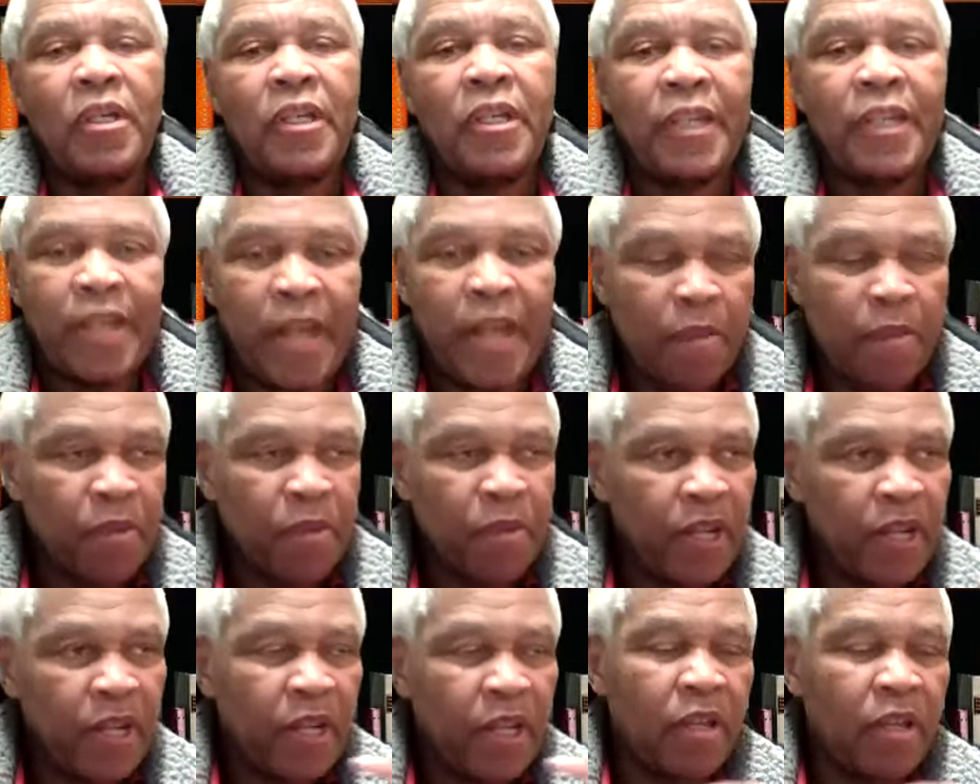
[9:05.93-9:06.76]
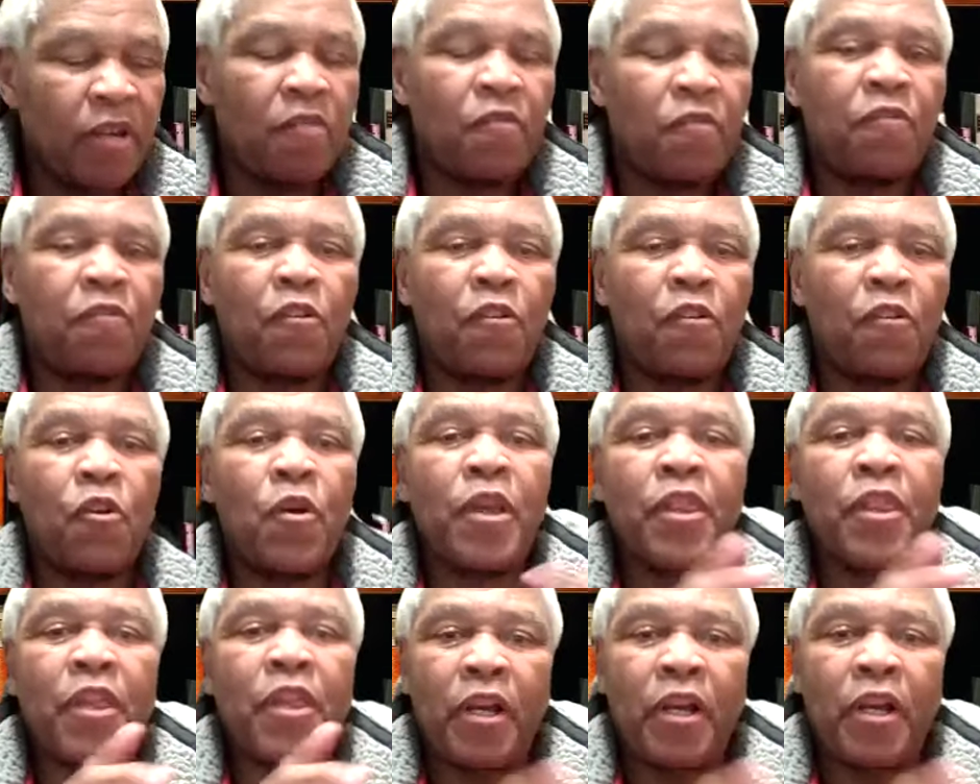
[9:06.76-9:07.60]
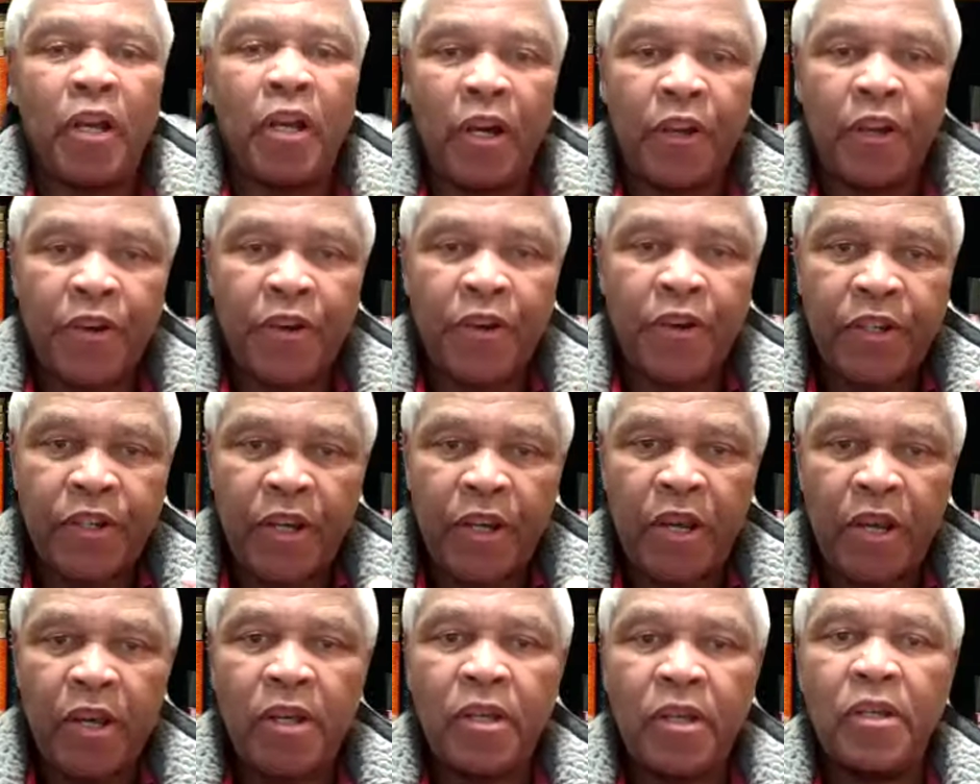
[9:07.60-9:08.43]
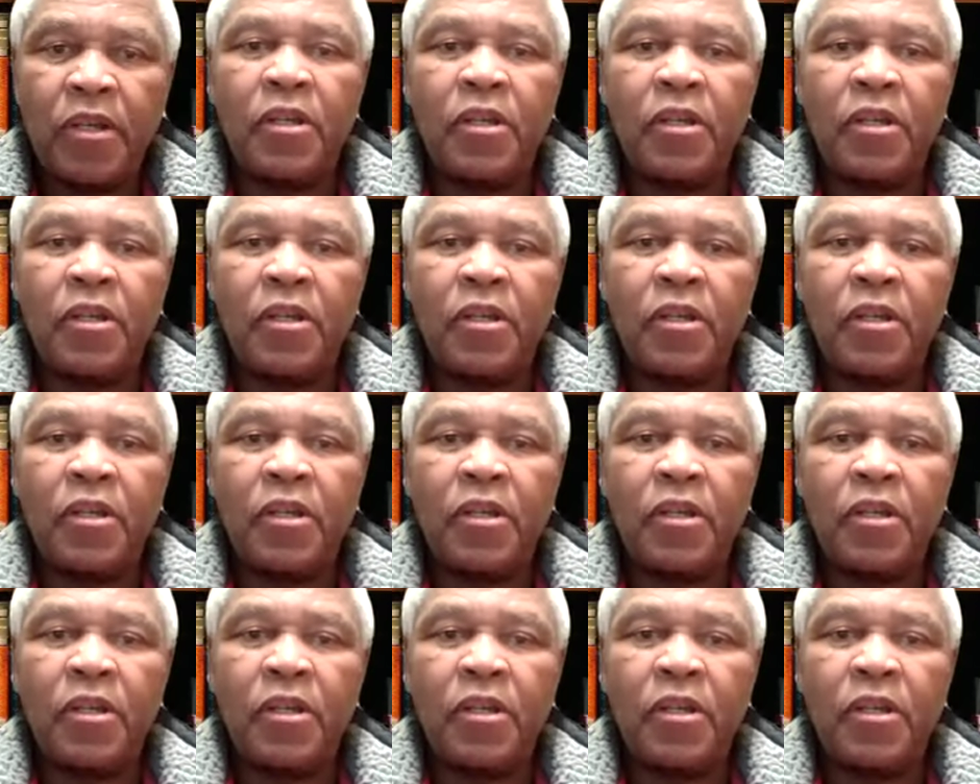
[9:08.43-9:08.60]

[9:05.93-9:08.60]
namely following the character